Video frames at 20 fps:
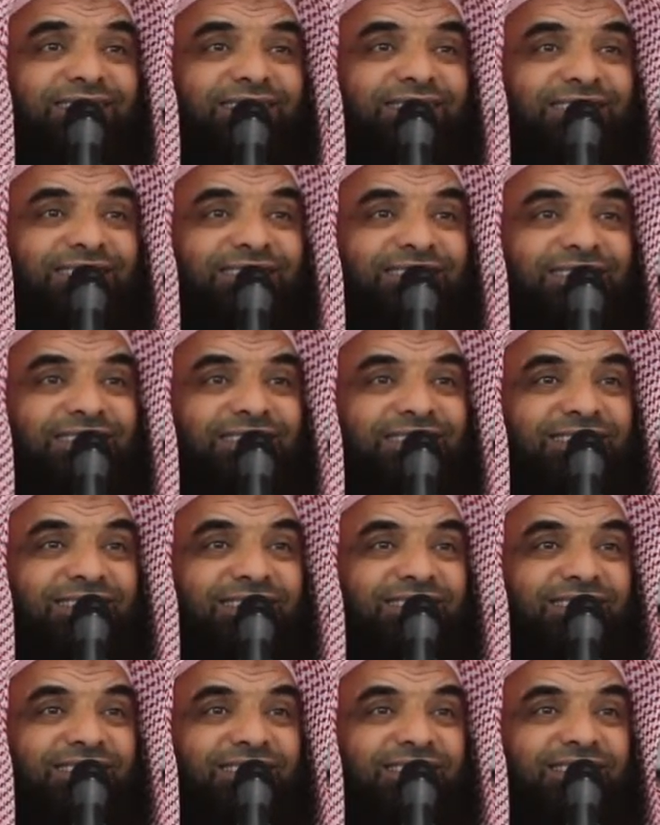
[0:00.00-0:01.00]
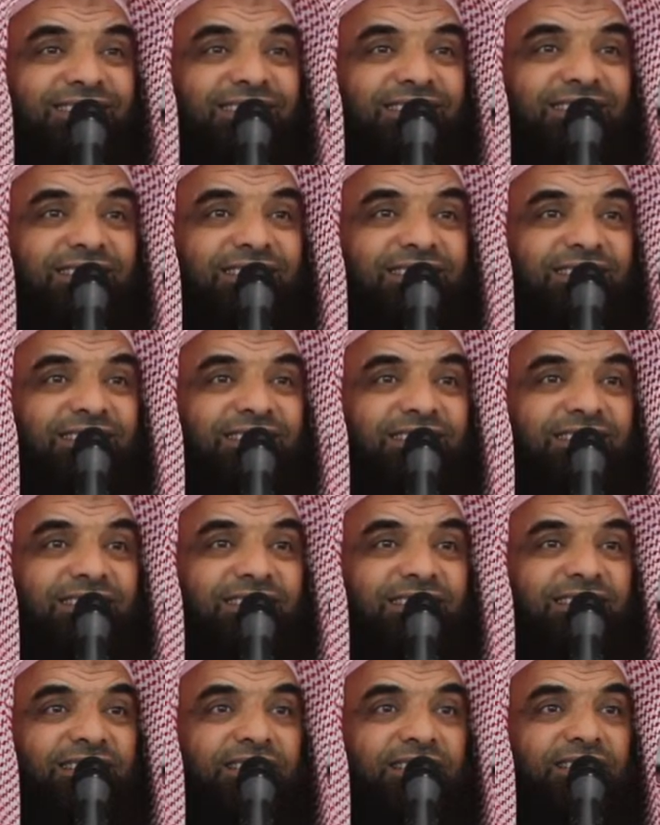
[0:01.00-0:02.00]

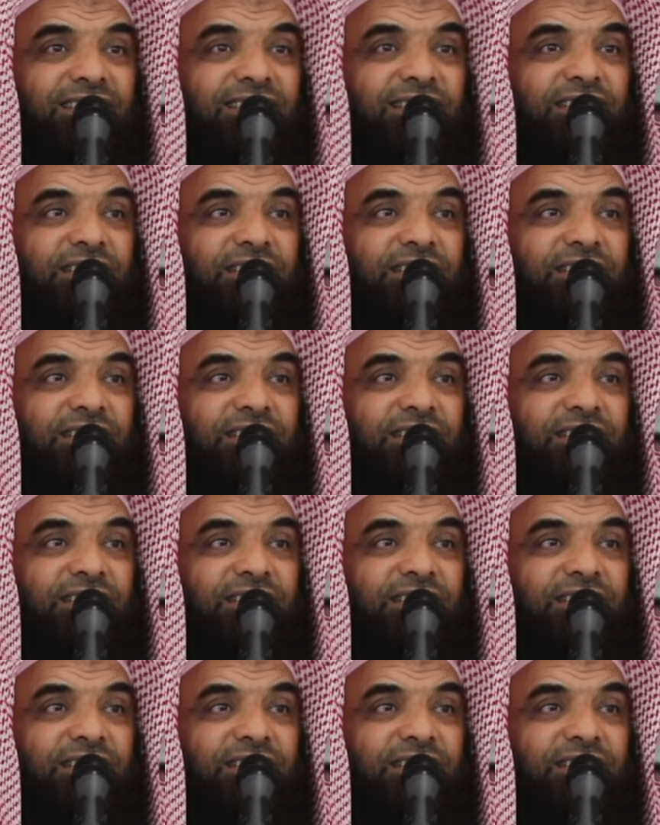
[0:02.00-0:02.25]
[no speech]